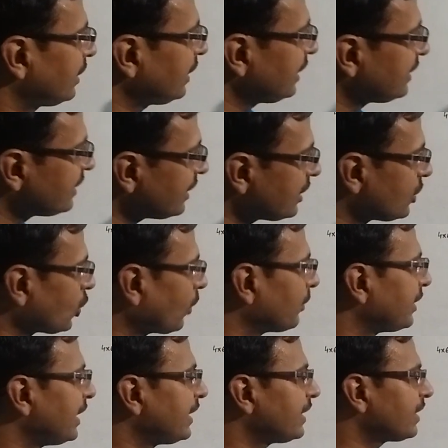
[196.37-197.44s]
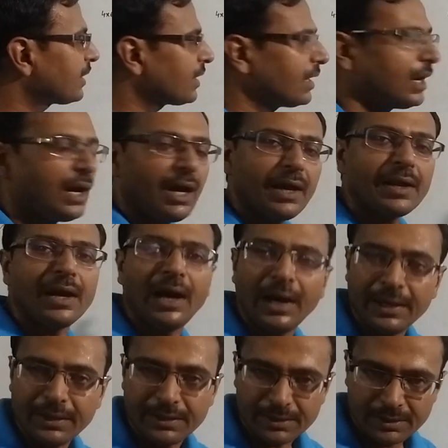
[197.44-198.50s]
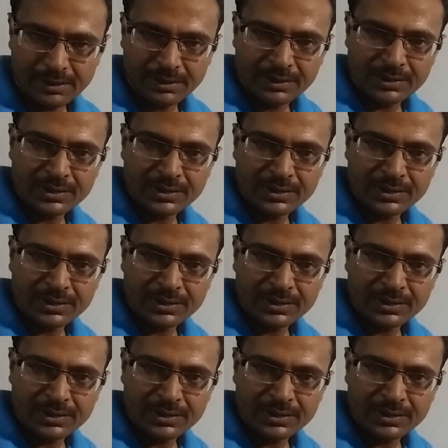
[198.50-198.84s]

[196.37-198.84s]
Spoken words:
in the denominator are higher.